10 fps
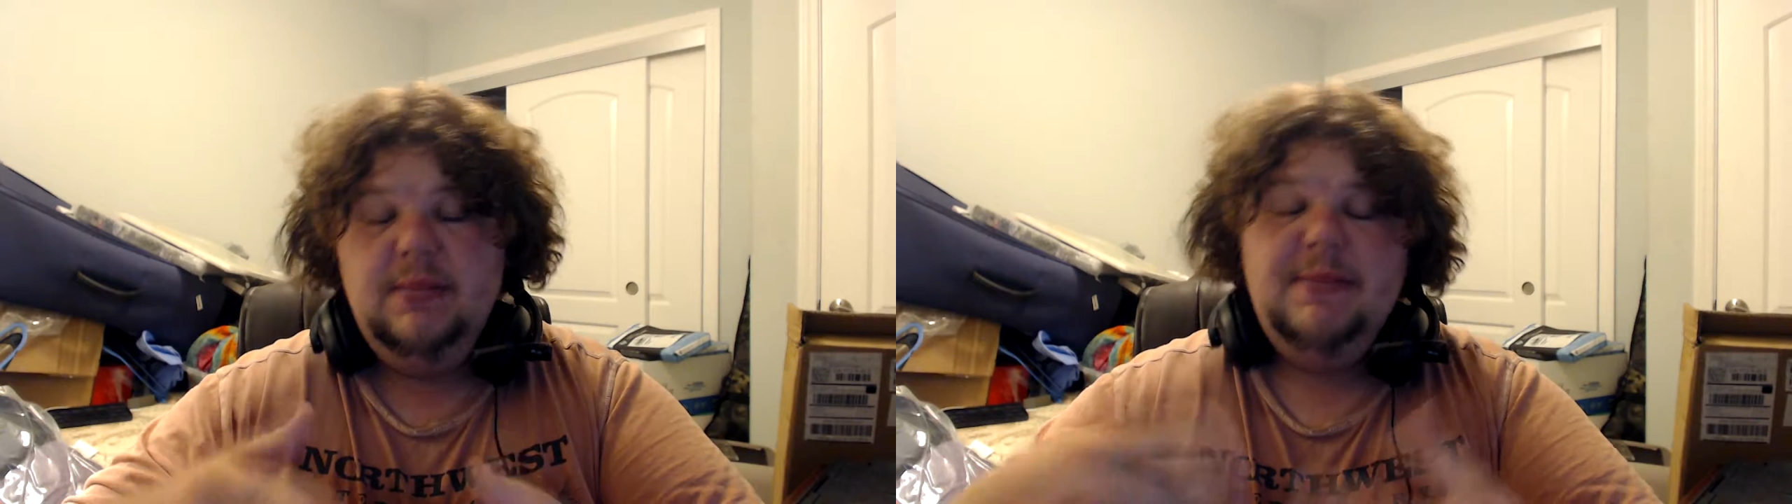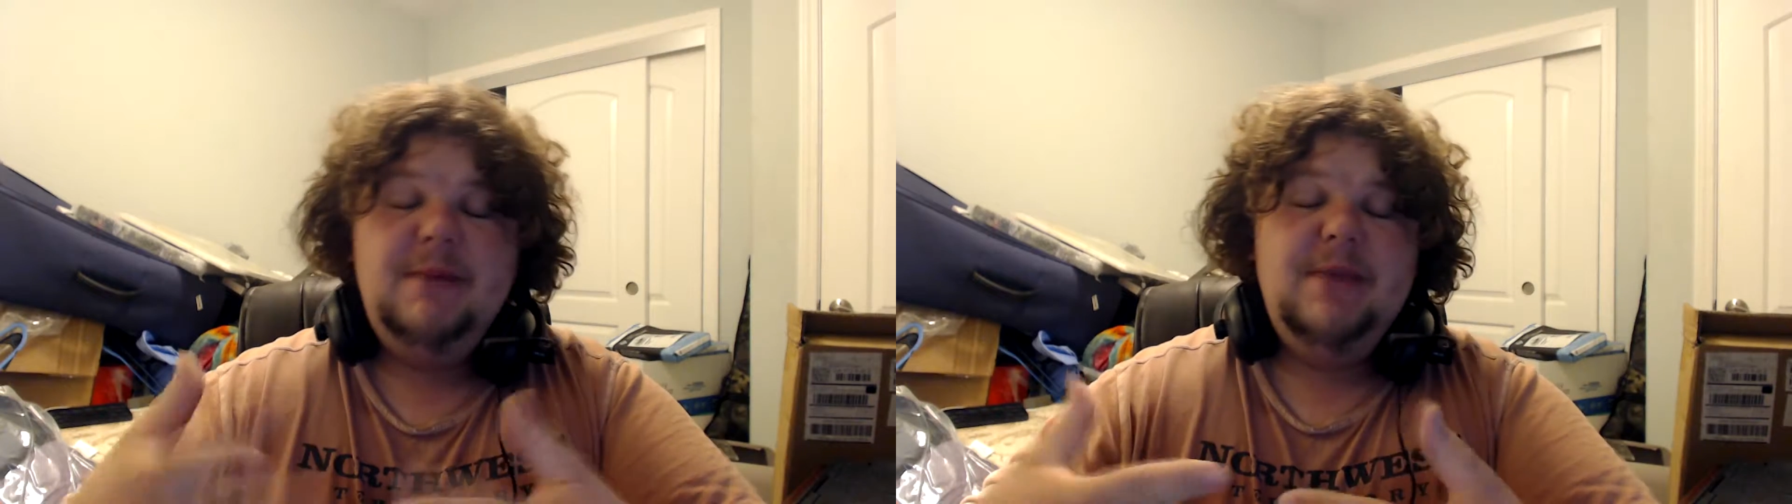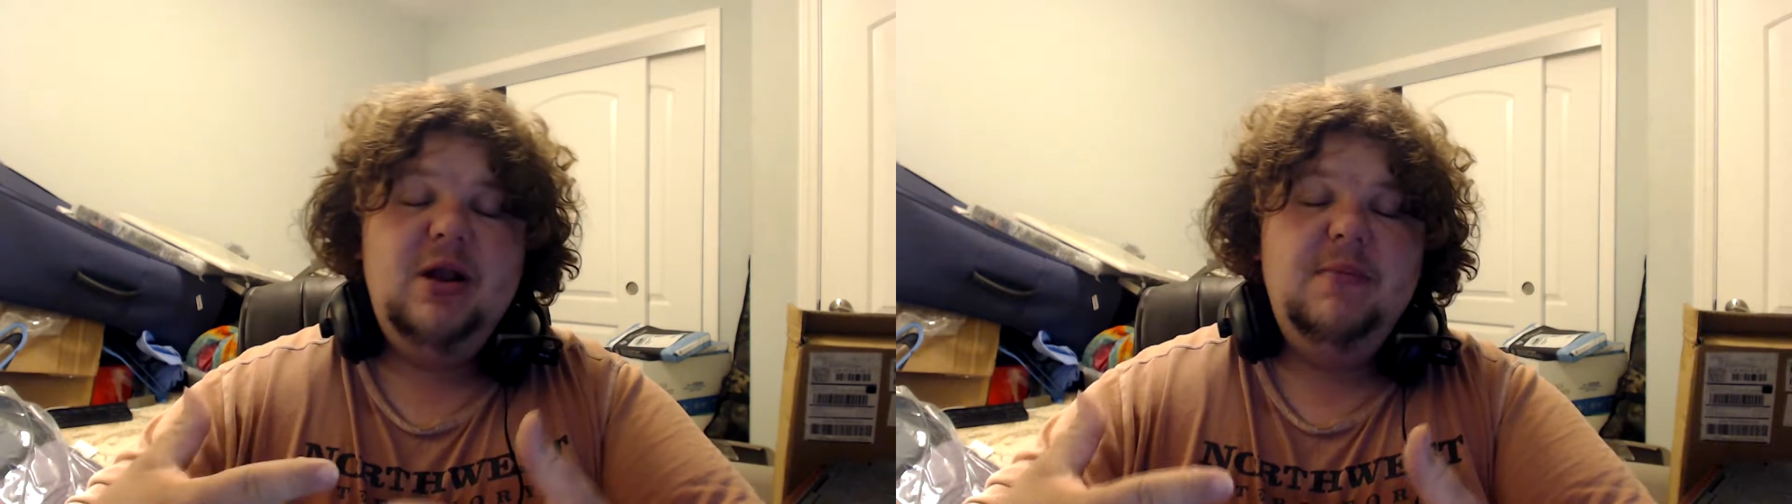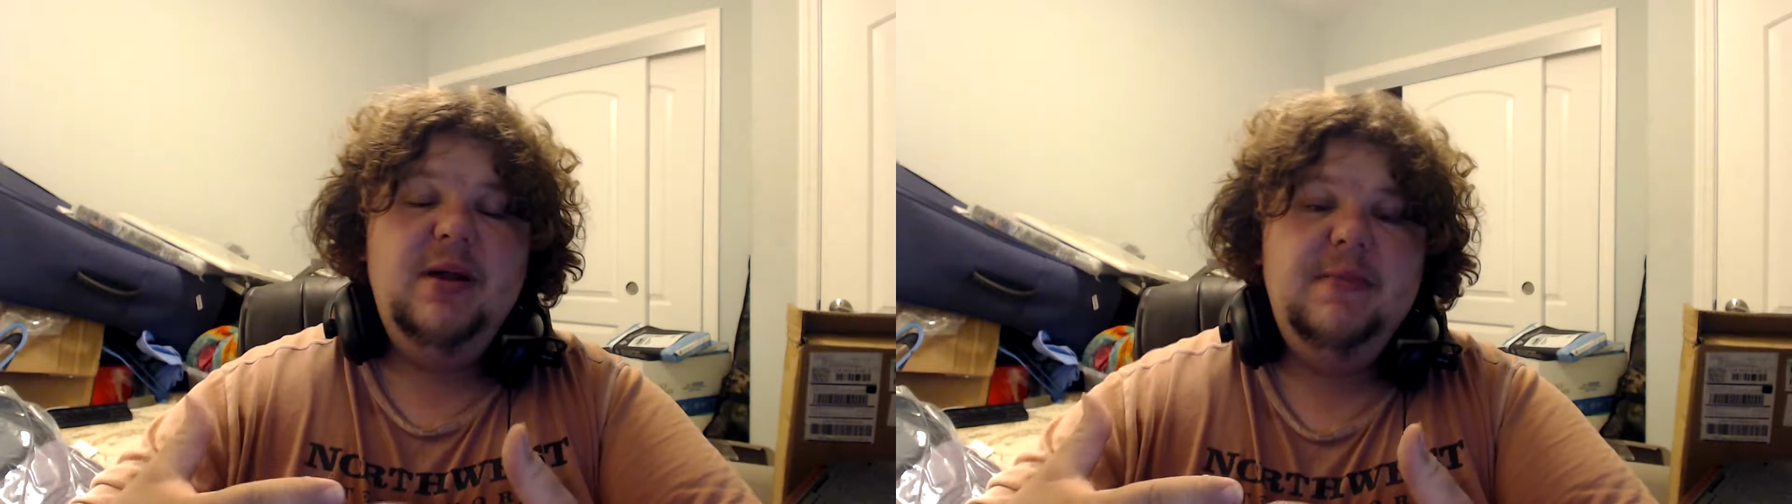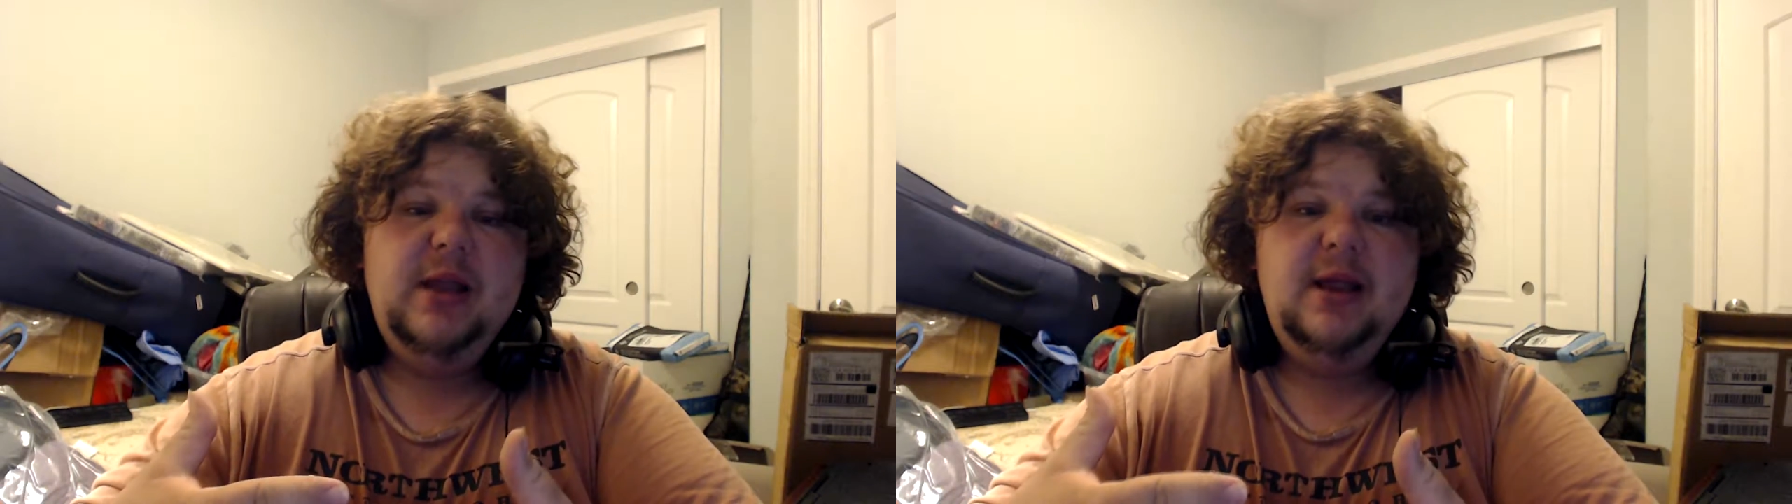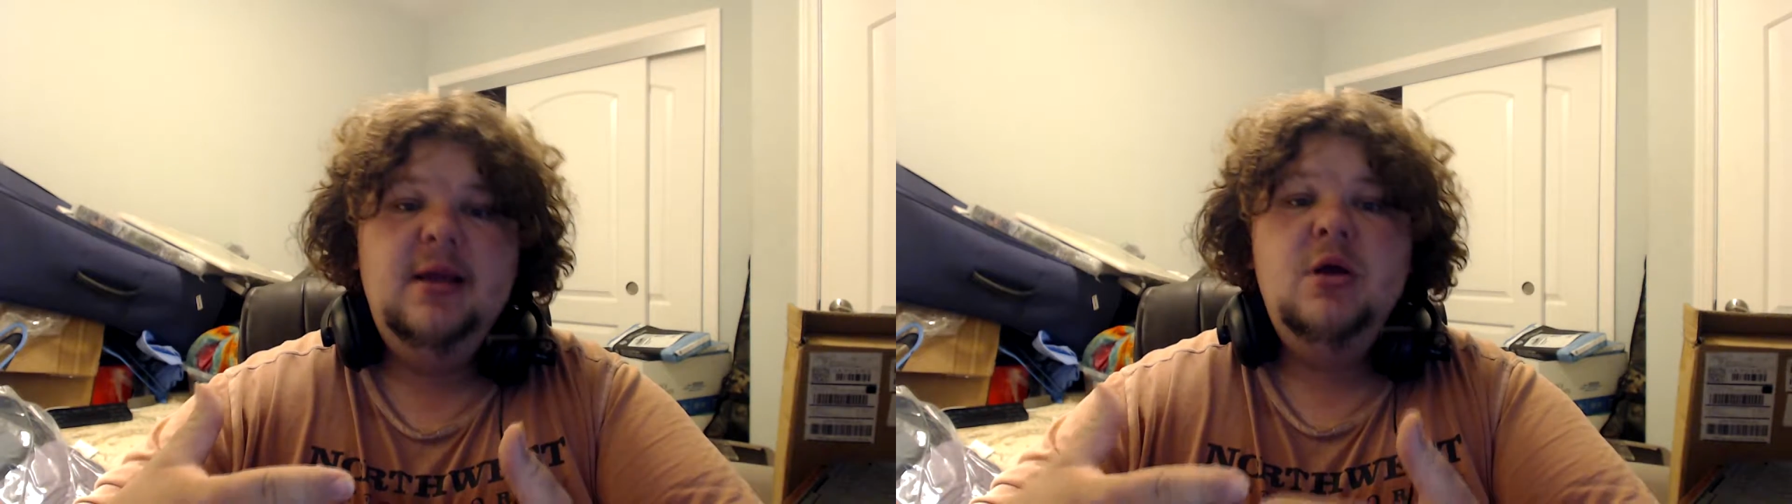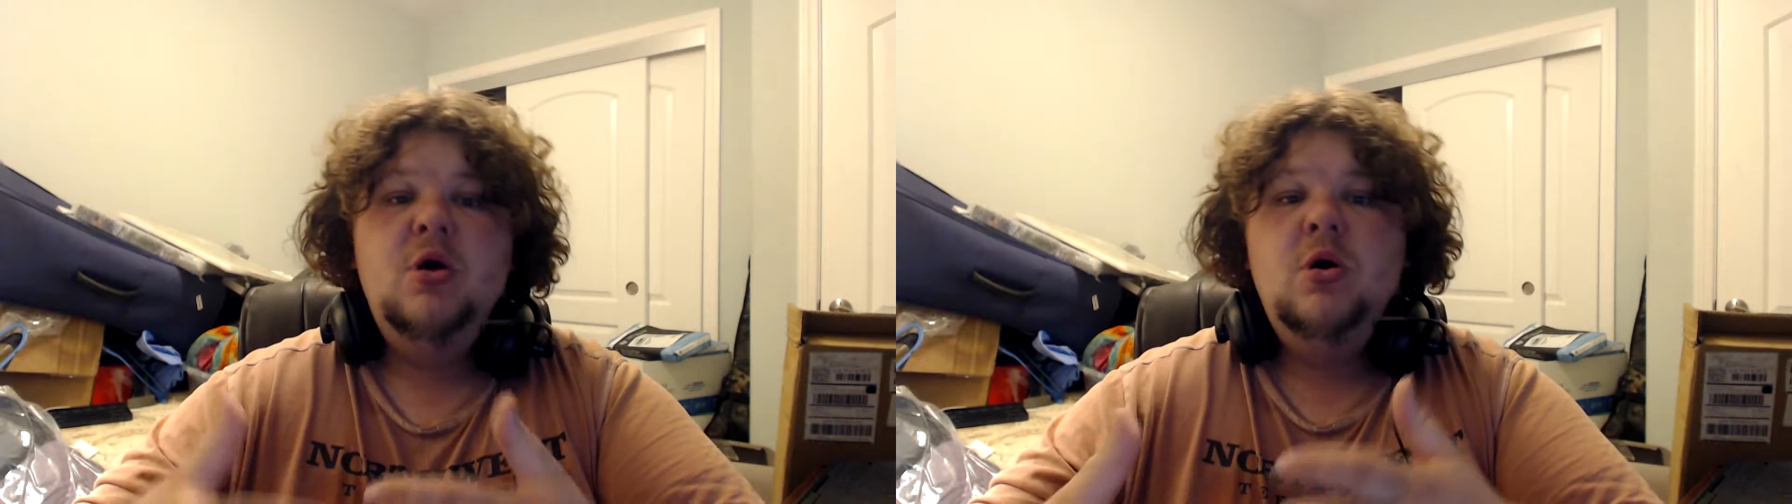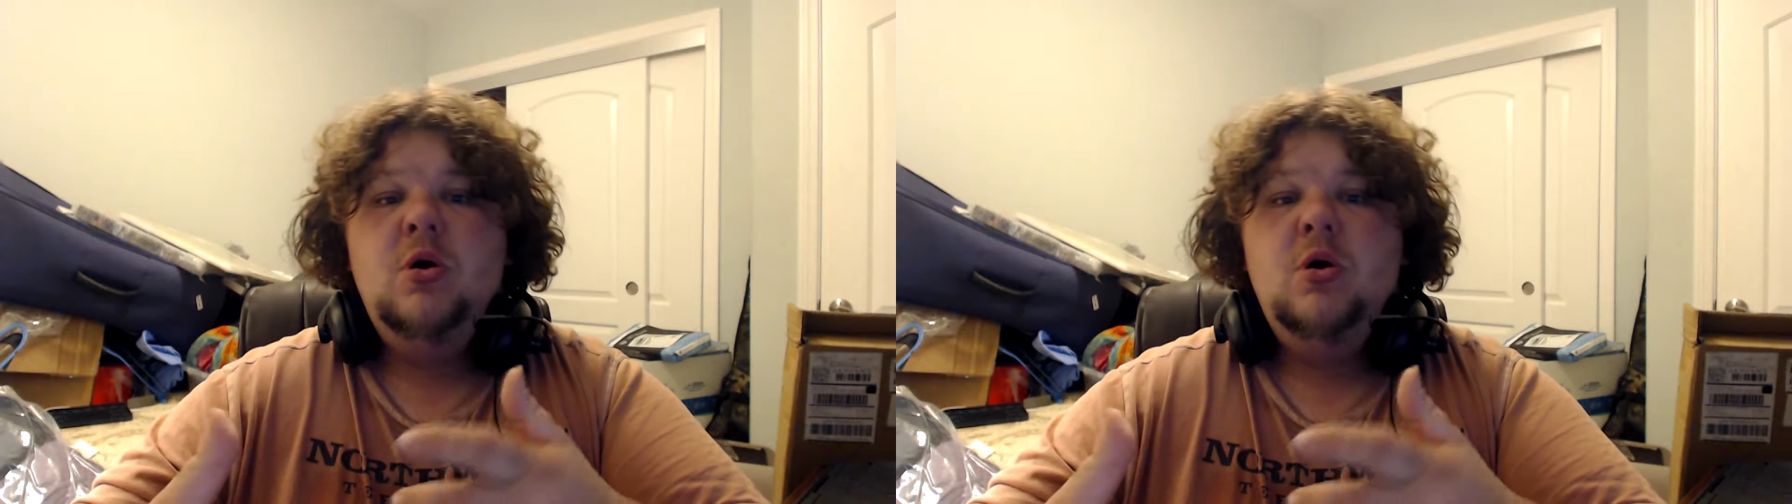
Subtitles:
When I'm talking about metal, I'm talking about